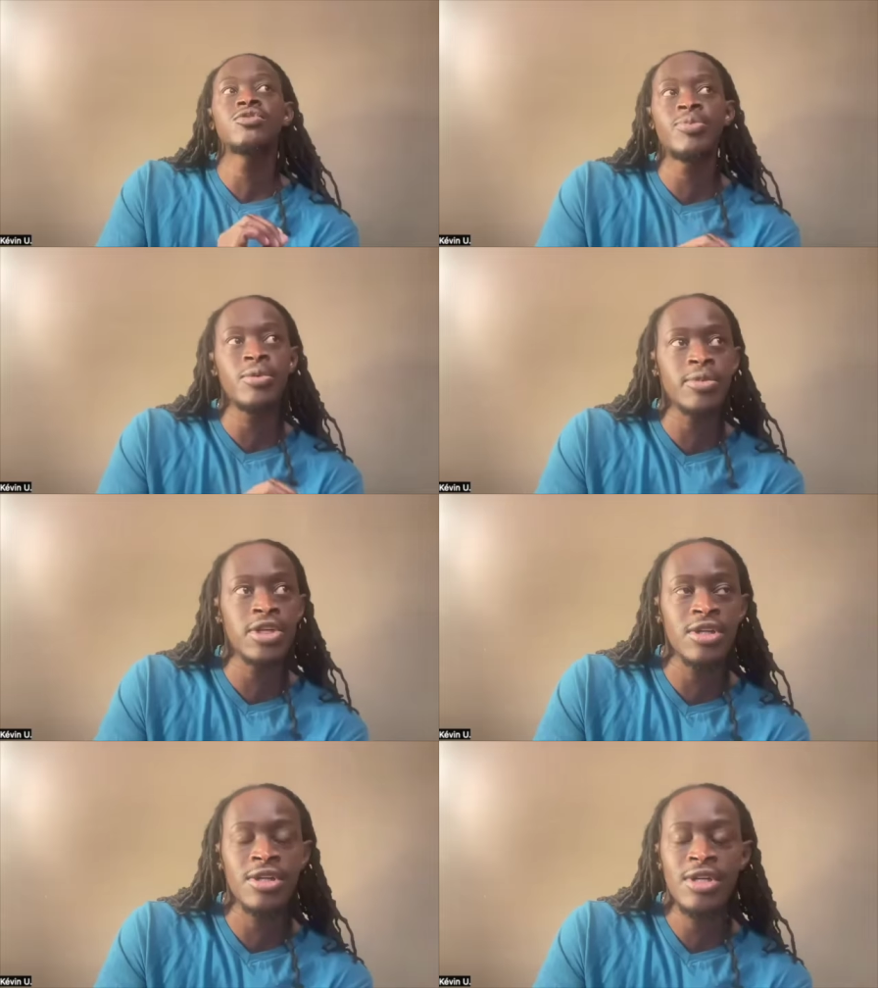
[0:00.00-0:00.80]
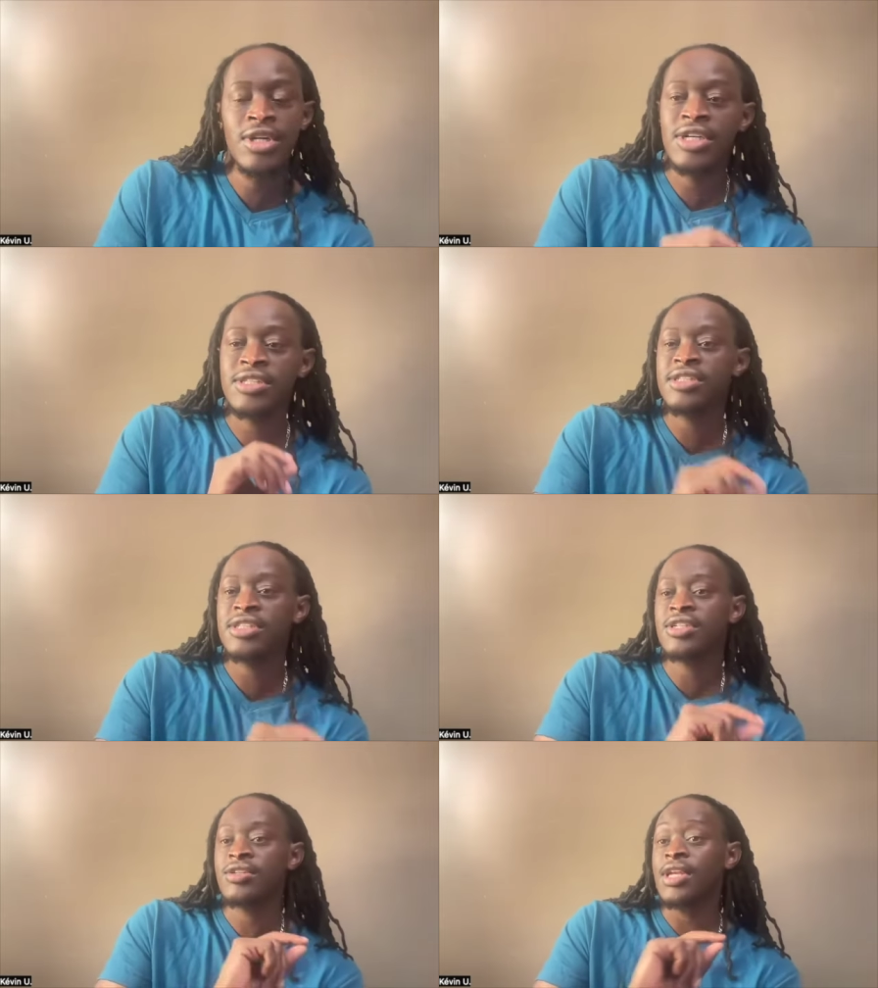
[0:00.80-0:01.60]
a premiere and seeing
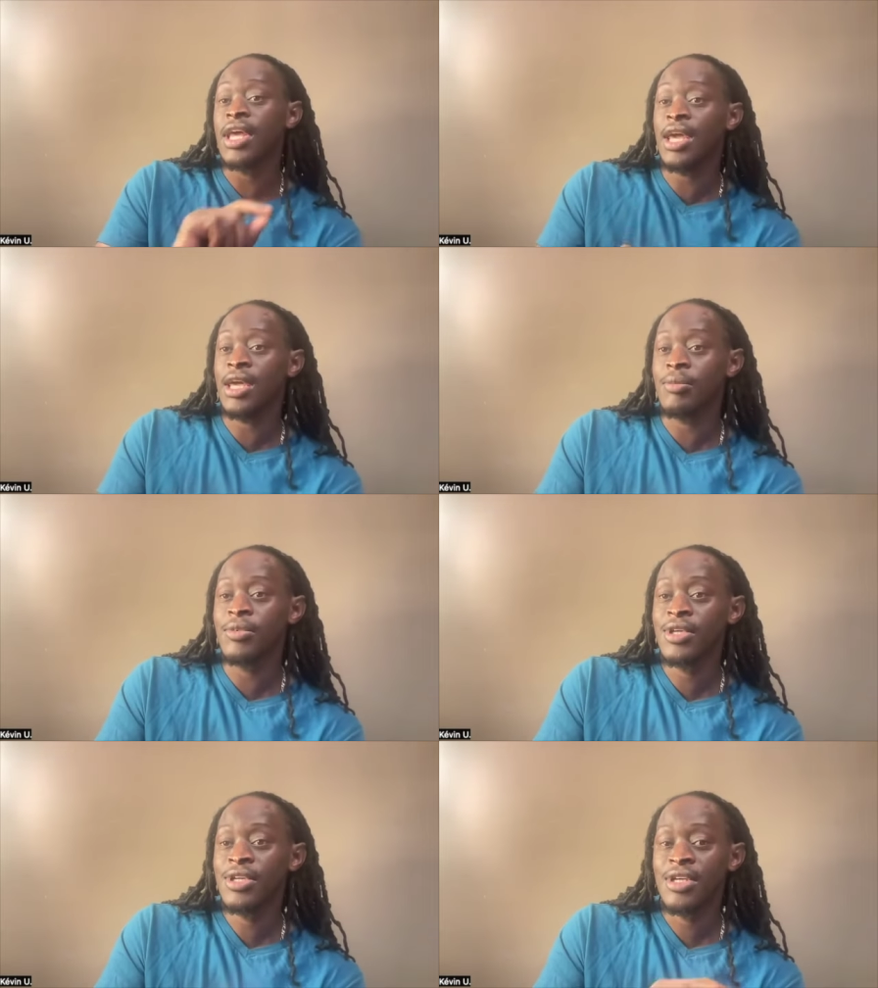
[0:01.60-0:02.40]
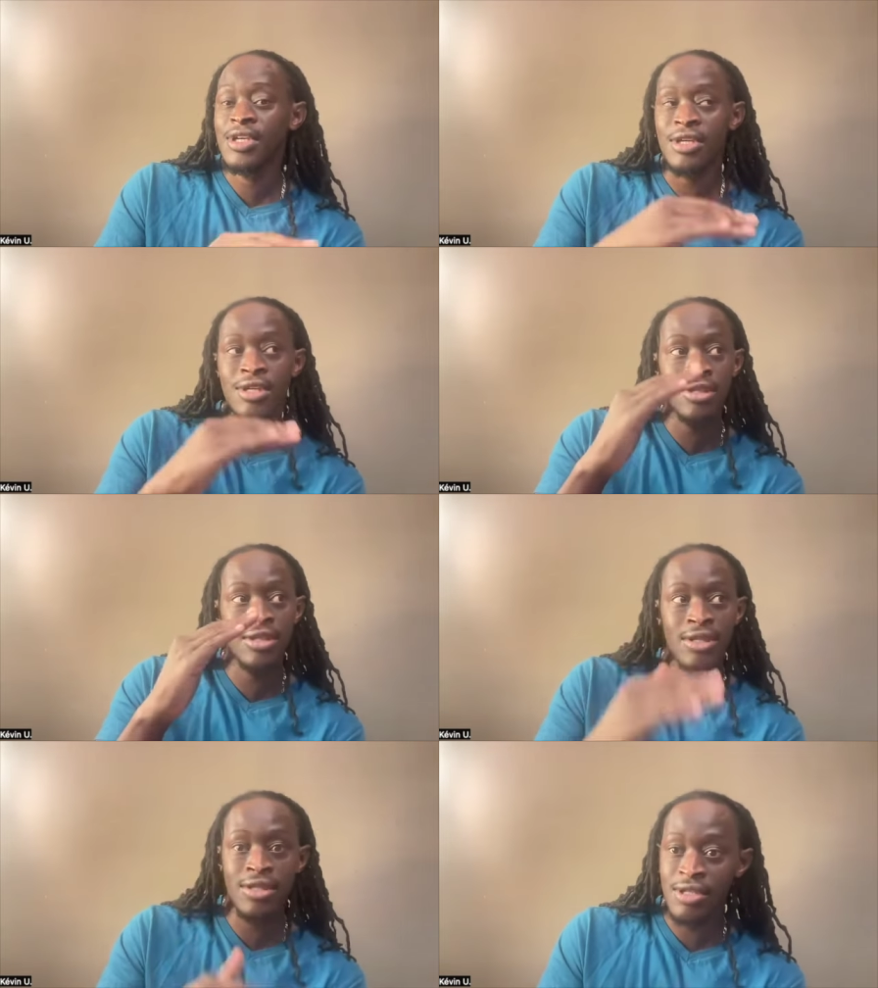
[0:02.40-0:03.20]
your name
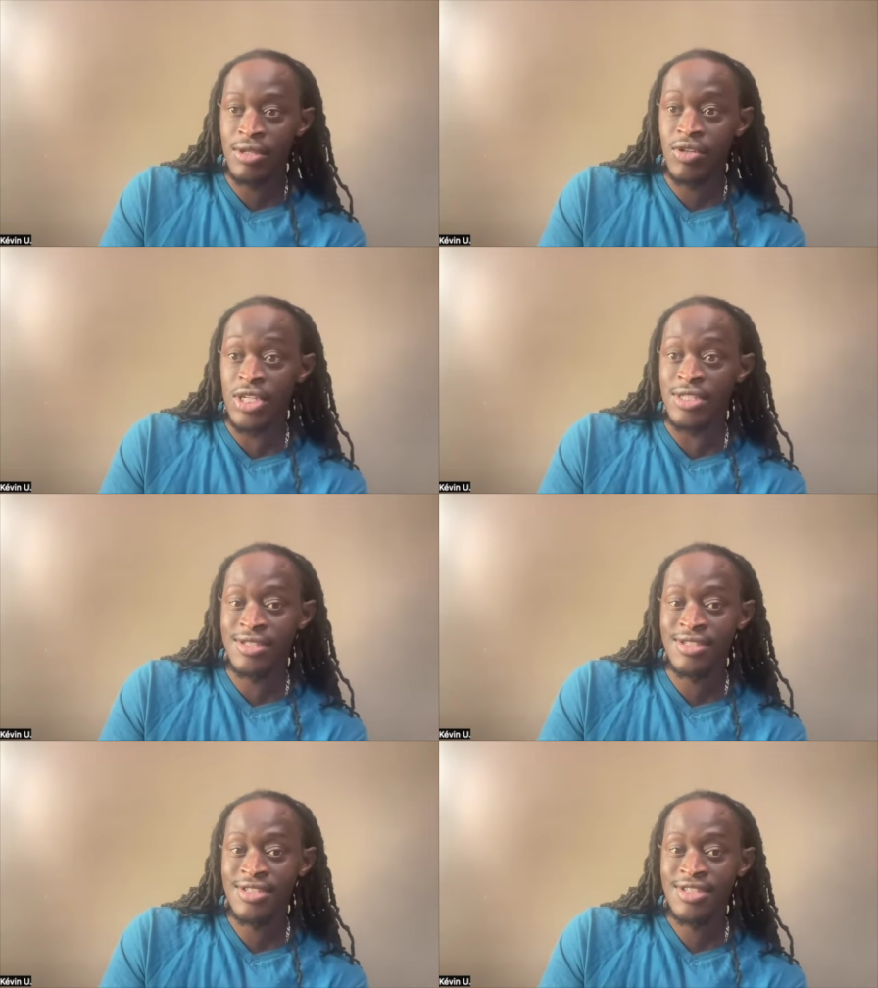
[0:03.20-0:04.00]
in the credits